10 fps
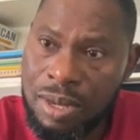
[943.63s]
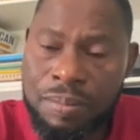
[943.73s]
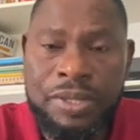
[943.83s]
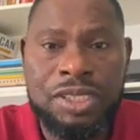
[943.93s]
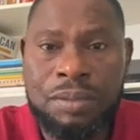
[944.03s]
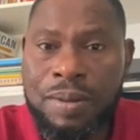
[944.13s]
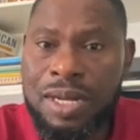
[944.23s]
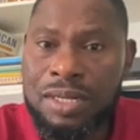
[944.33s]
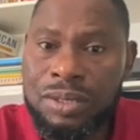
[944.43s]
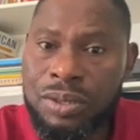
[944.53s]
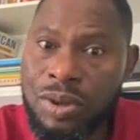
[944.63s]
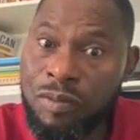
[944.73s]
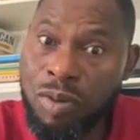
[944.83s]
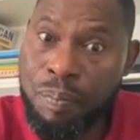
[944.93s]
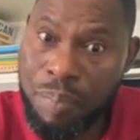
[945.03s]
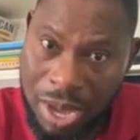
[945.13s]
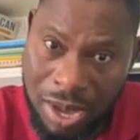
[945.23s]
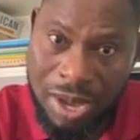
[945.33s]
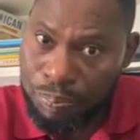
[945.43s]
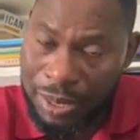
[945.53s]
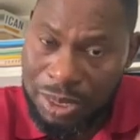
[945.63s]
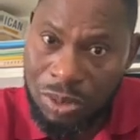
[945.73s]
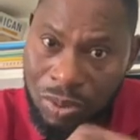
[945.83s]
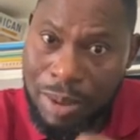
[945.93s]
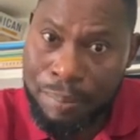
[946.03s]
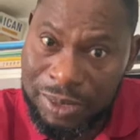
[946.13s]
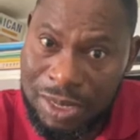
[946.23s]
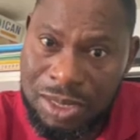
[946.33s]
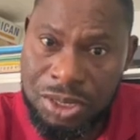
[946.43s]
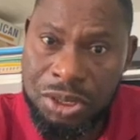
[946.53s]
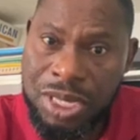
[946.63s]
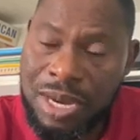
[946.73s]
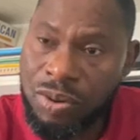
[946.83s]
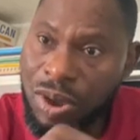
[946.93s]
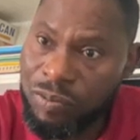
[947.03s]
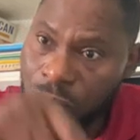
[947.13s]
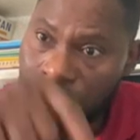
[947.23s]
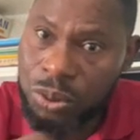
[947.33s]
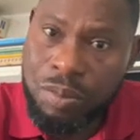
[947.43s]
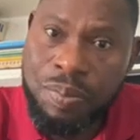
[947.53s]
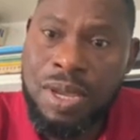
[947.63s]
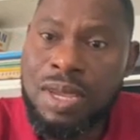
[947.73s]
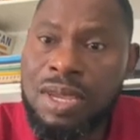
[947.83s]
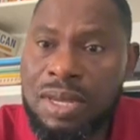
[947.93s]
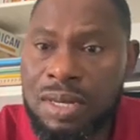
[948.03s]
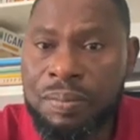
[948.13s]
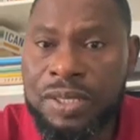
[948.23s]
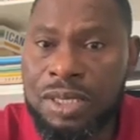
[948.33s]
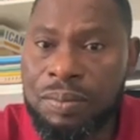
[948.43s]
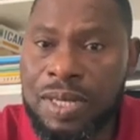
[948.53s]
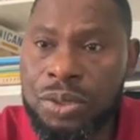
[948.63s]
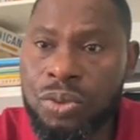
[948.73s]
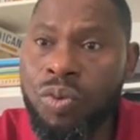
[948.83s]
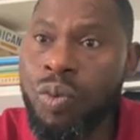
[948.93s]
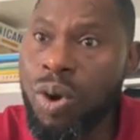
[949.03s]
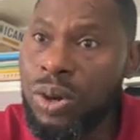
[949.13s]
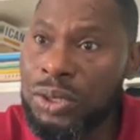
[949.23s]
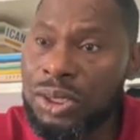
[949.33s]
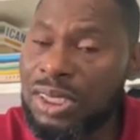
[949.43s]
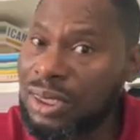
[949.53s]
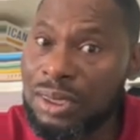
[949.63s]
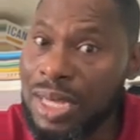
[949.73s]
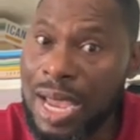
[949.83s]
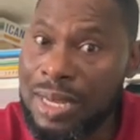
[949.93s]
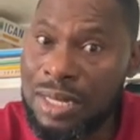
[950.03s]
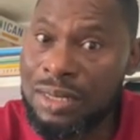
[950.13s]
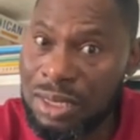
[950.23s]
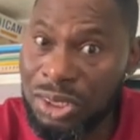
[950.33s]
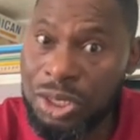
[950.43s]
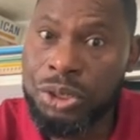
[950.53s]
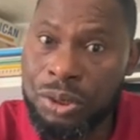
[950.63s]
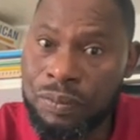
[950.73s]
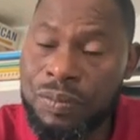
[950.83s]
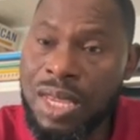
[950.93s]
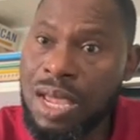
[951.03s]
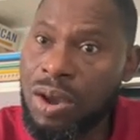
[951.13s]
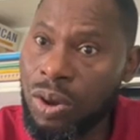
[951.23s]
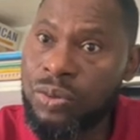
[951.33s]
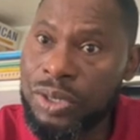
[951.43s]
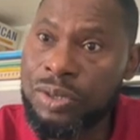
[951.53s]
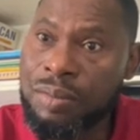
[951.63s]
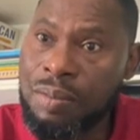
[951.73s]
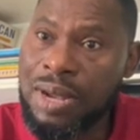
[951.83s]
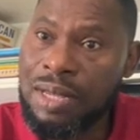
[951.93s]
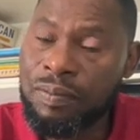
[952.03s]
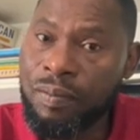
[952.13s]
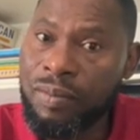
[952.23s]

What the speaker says: principal. So you have to pay particular percentage and you have to also pay the principal. So once, this is a guiding distinction, always remember,